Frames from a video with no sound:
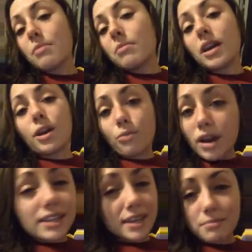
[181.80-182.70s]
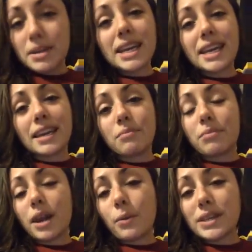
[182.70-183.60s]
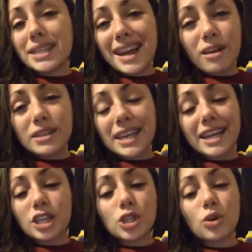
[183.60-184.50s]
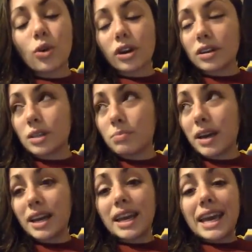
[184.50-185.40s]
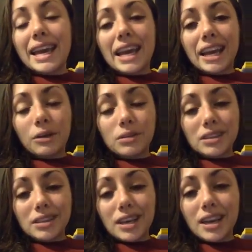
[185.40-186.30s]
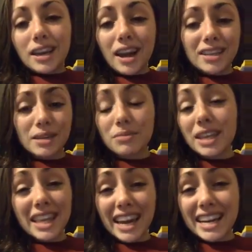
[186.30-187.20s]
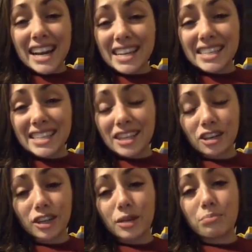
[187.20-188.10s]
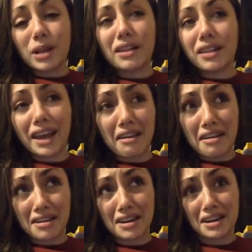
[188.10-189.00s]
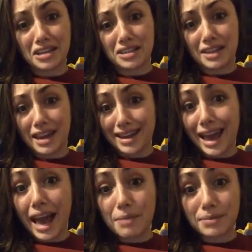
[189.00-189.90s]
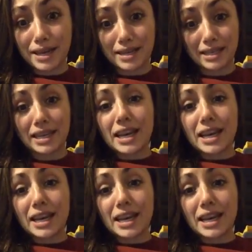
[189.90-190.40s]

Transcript: but it wasn't me, but it was an outside source, but it was not something that I necessarily planned and it just kind of happened.